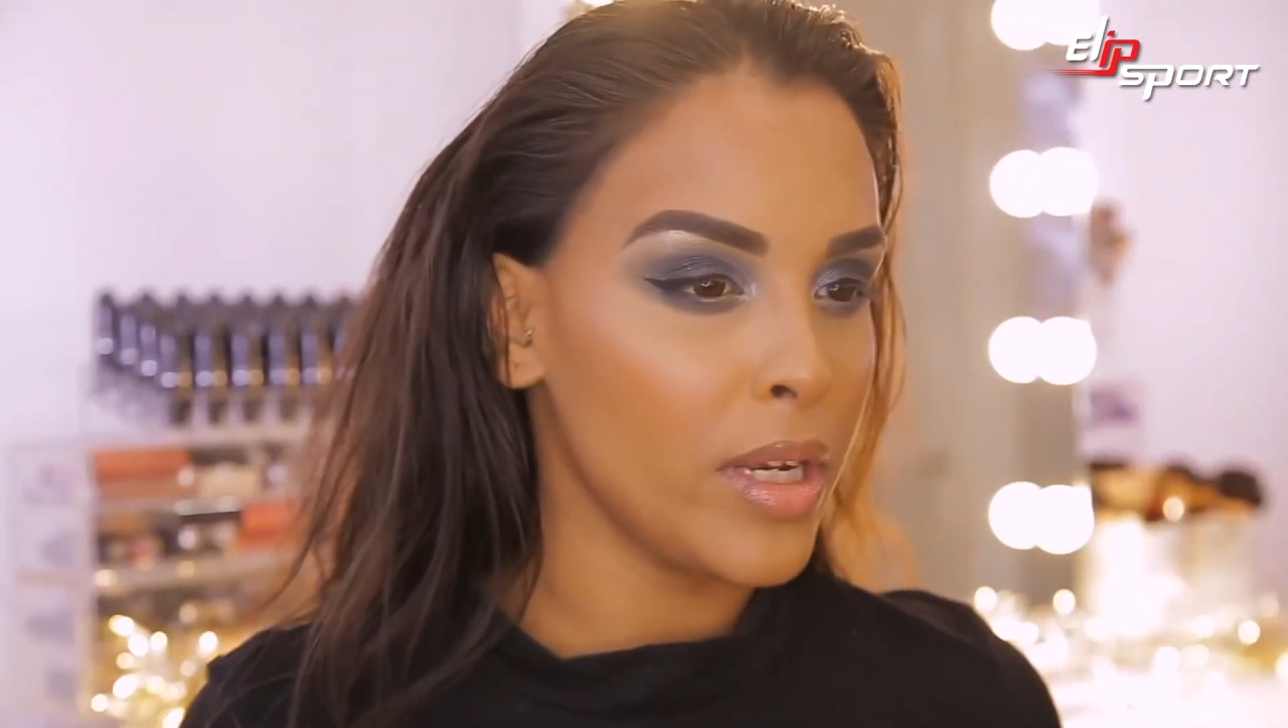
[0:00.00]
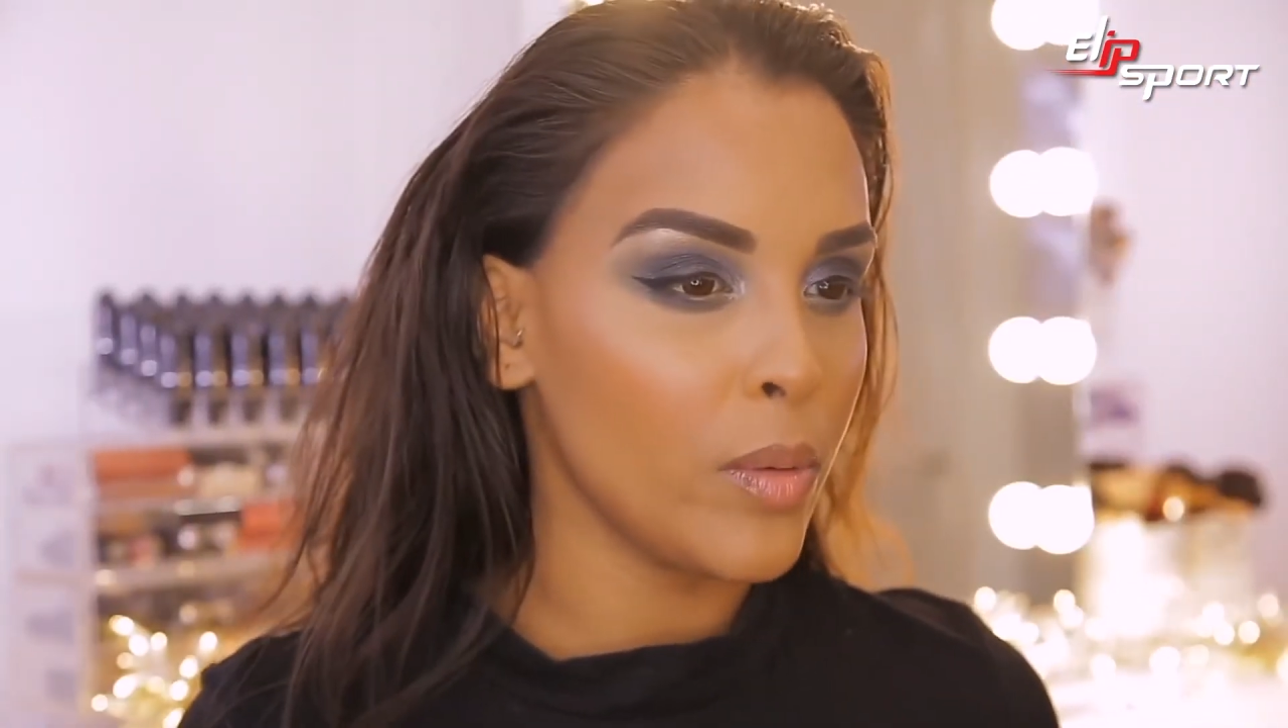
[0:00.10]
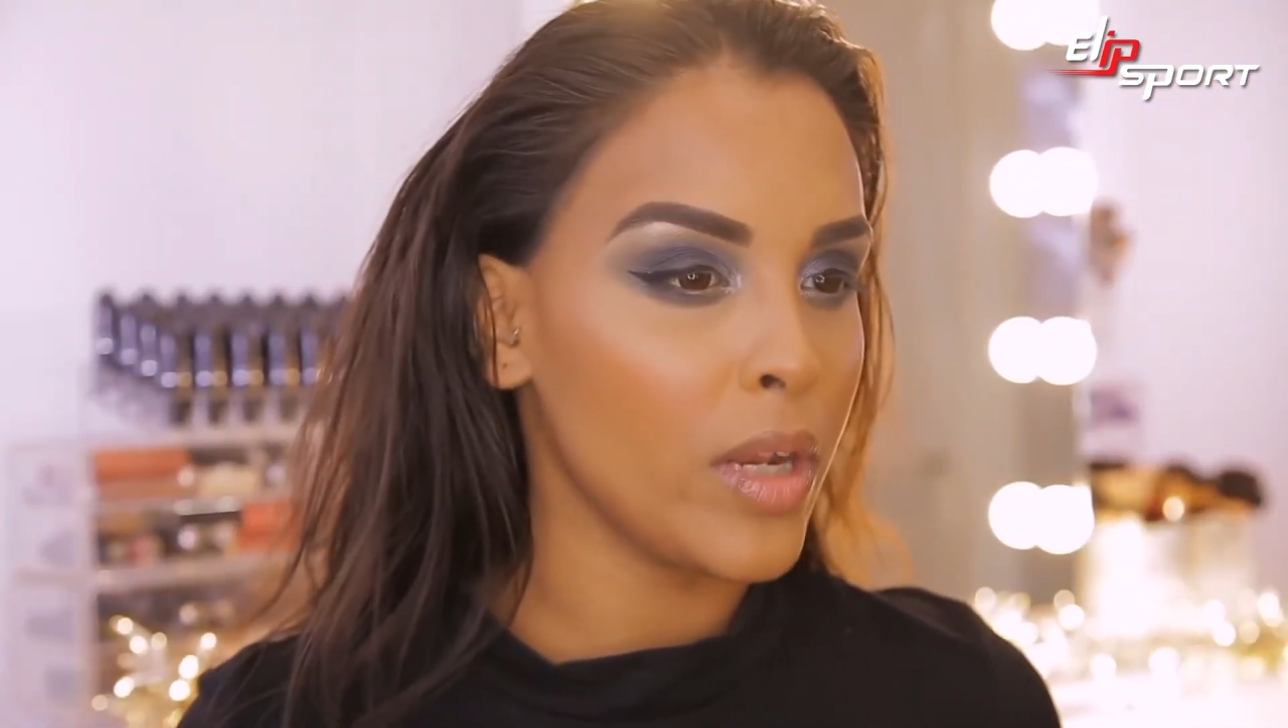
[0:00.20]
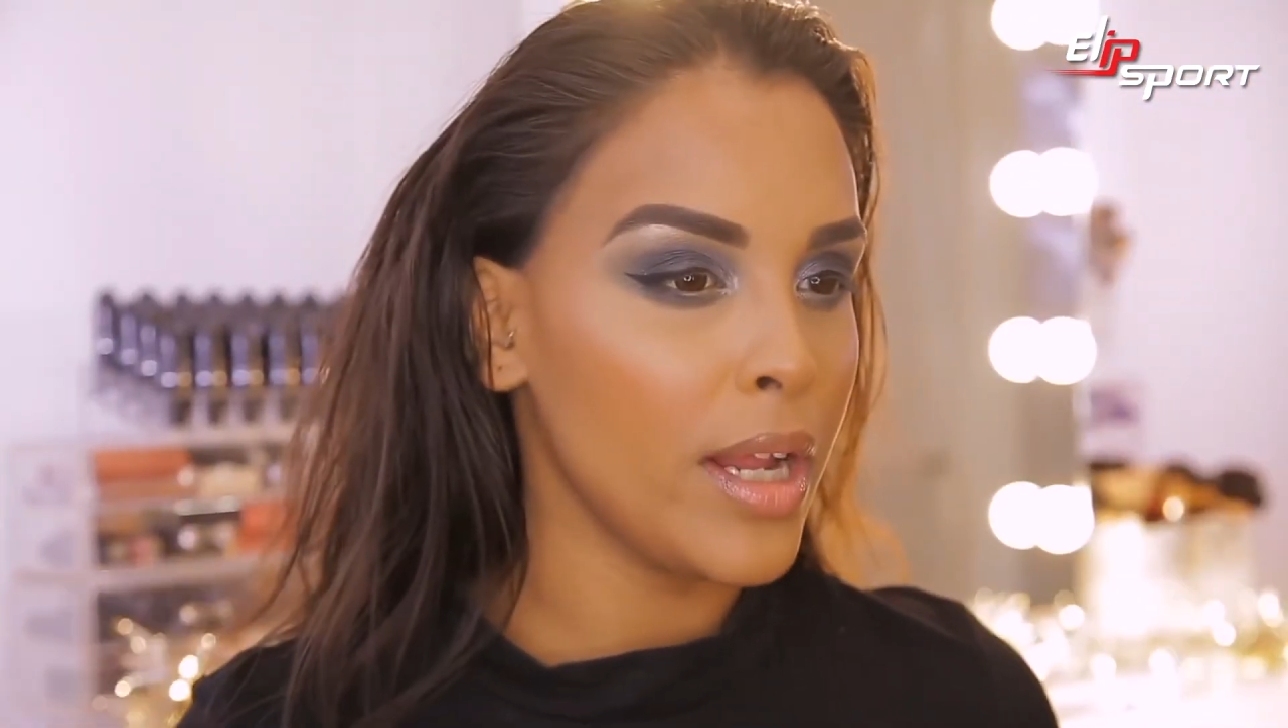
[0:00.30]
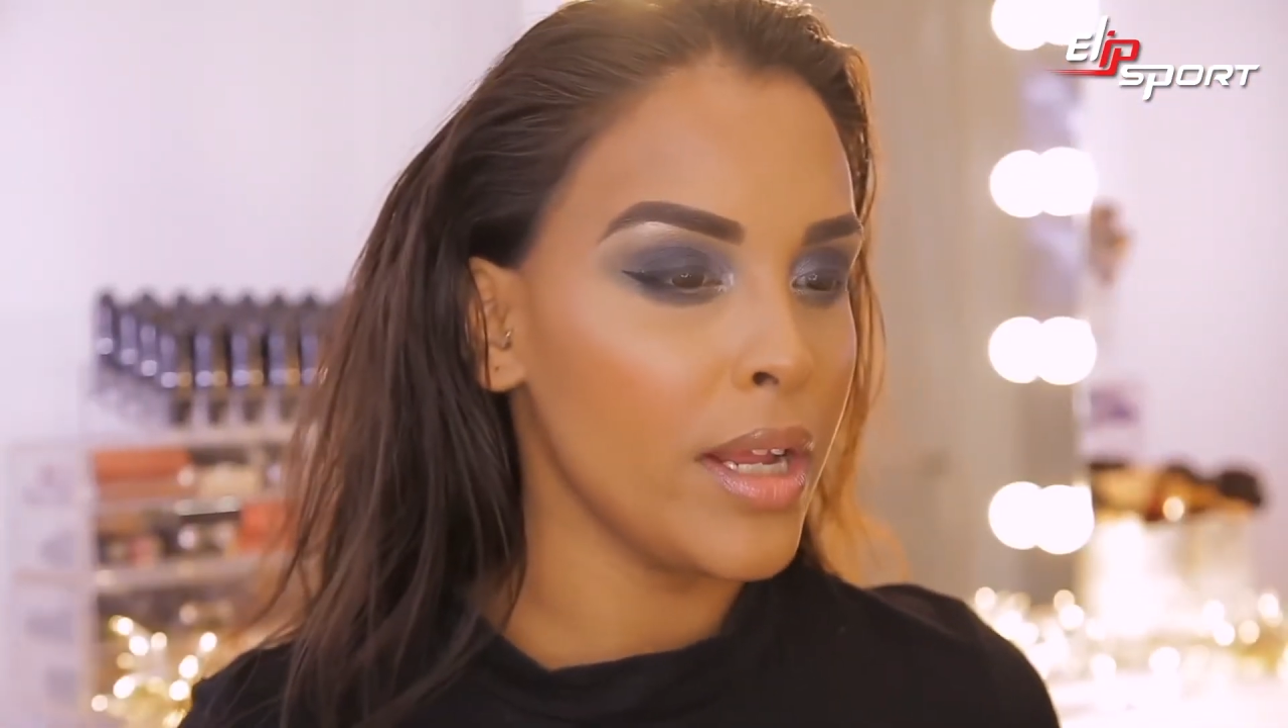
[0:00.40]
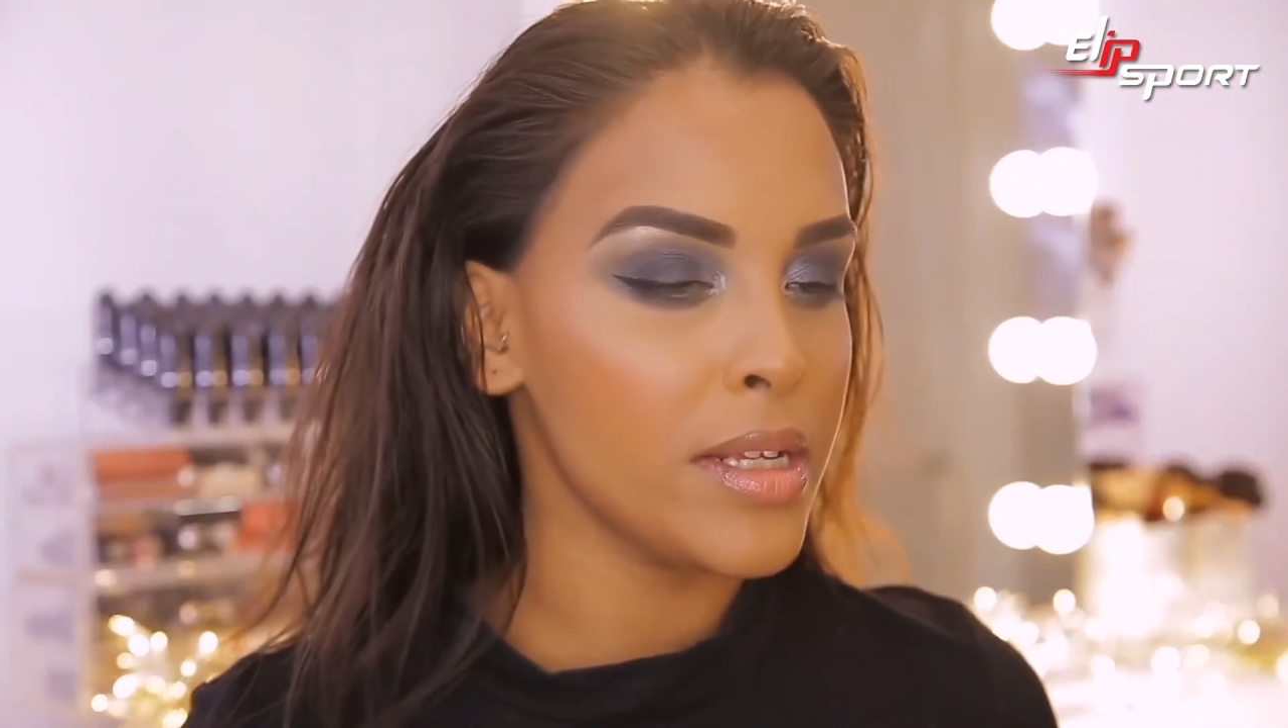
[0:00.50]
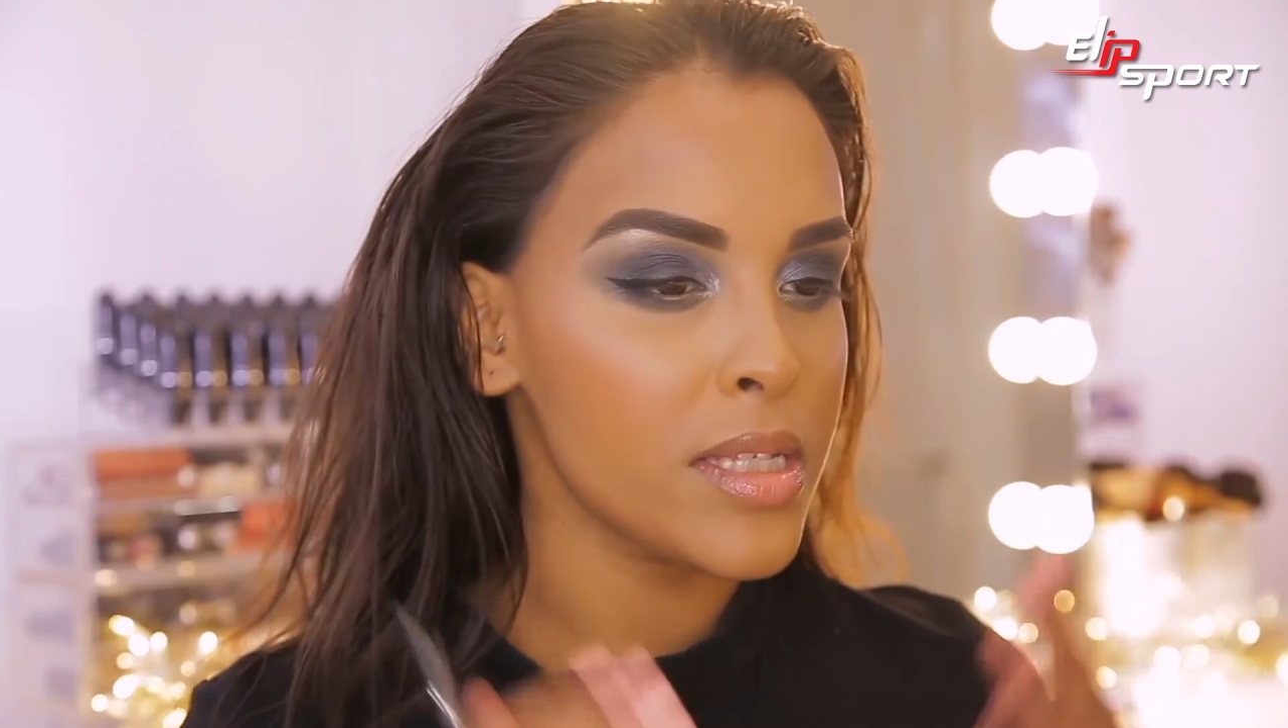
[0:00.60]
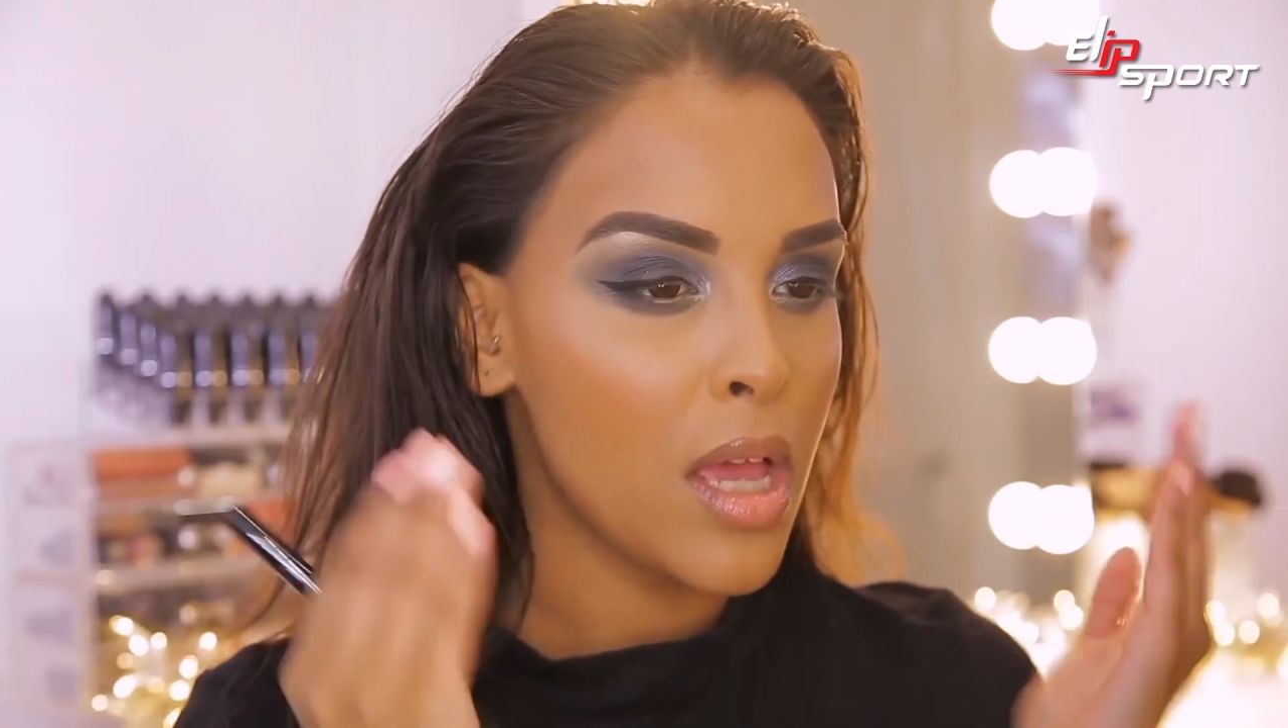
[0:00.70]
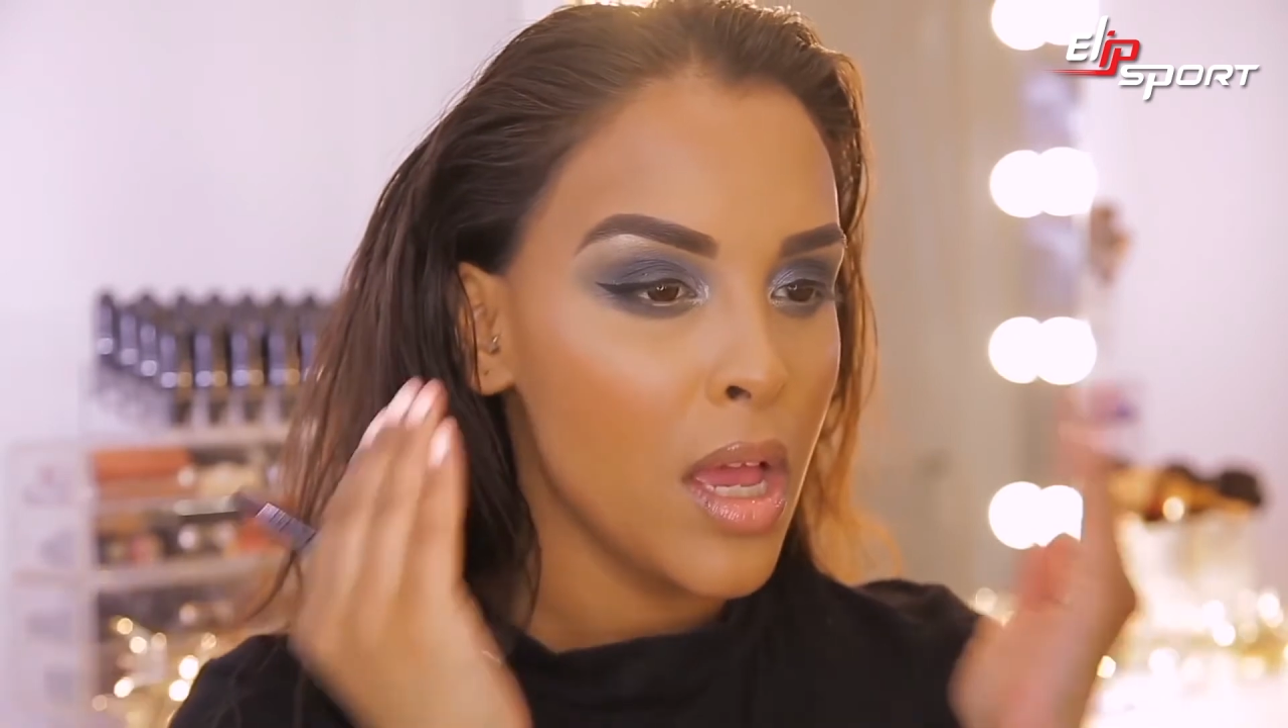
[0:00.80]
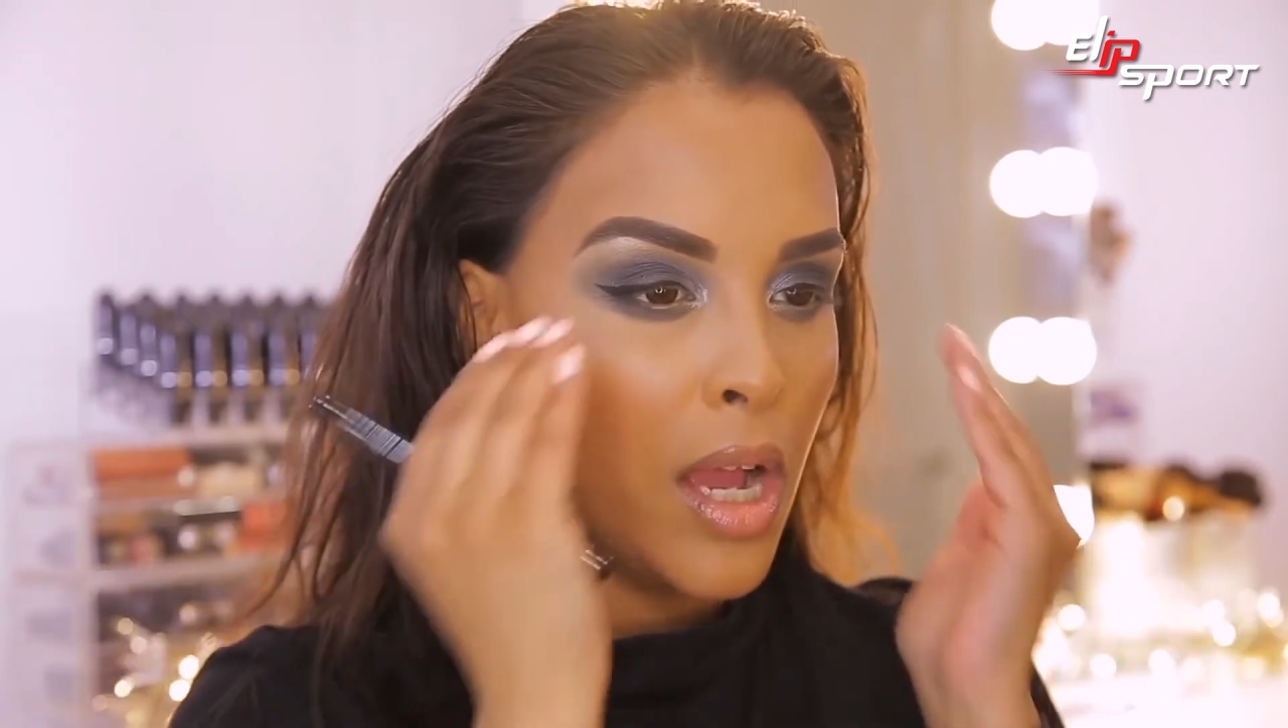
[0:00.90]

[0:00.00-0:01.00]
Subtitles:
with liquid eyeliners.